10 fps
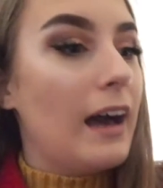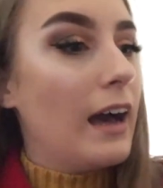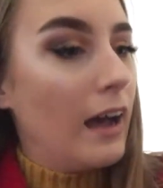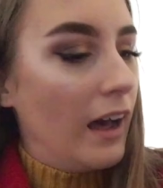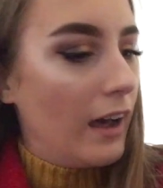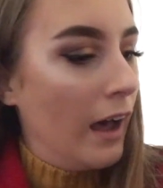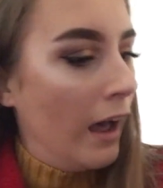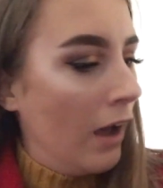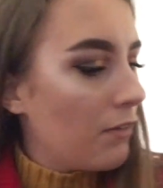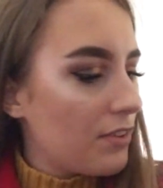uh,
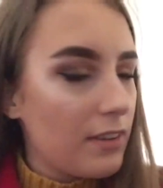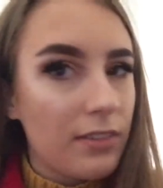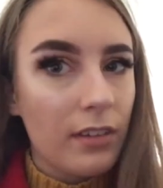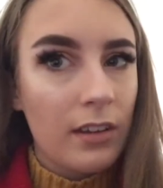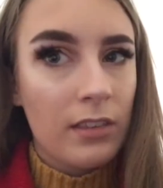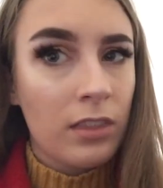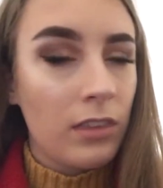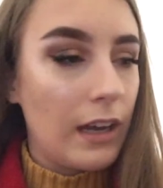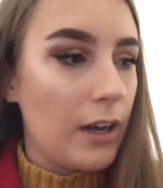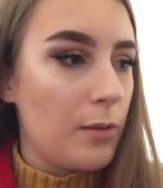ever since
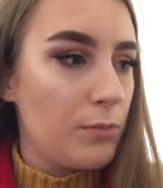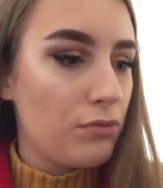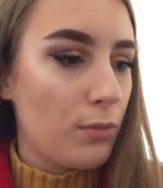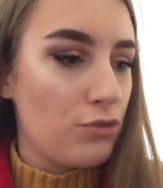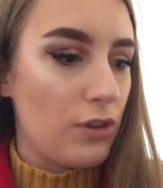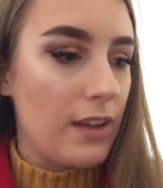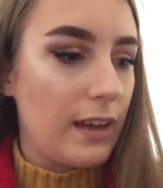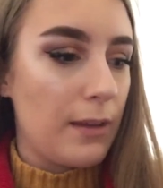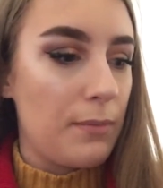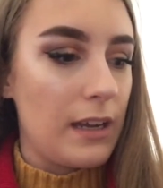that um, prom dress,
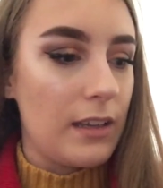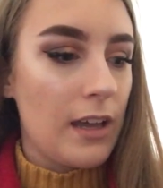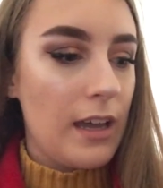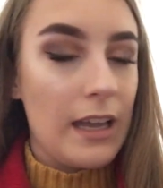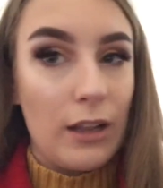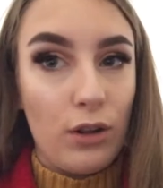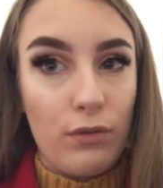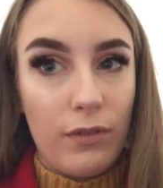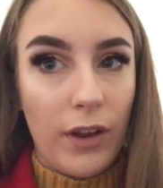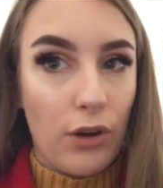I have been in
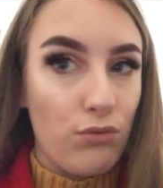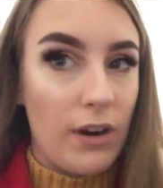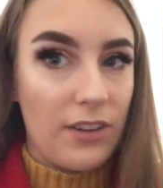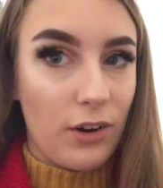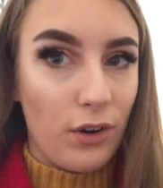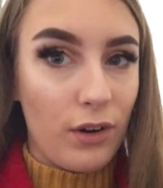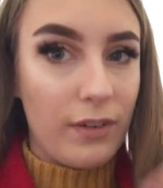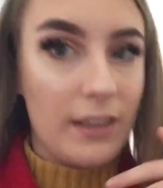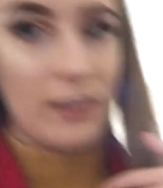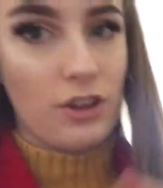love with like a red
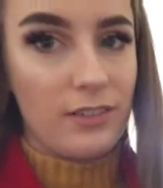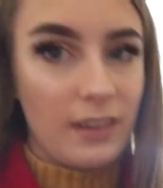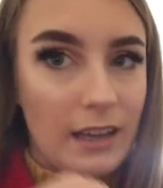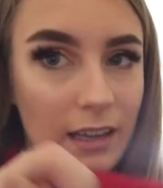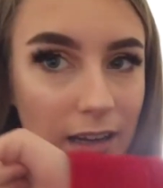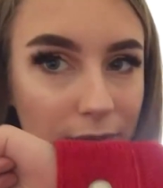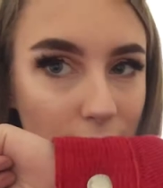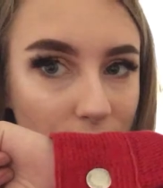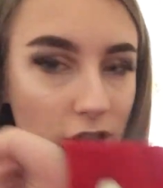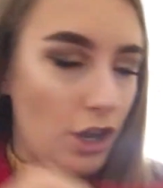clothing. As you can tell, I have
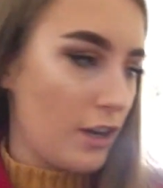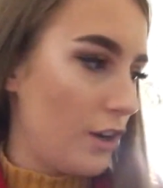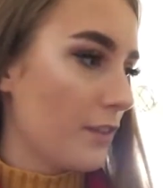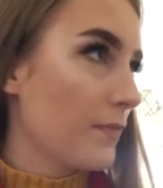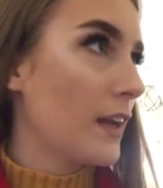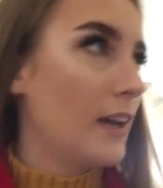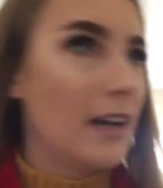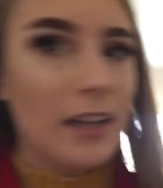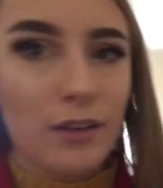a red jacket on. I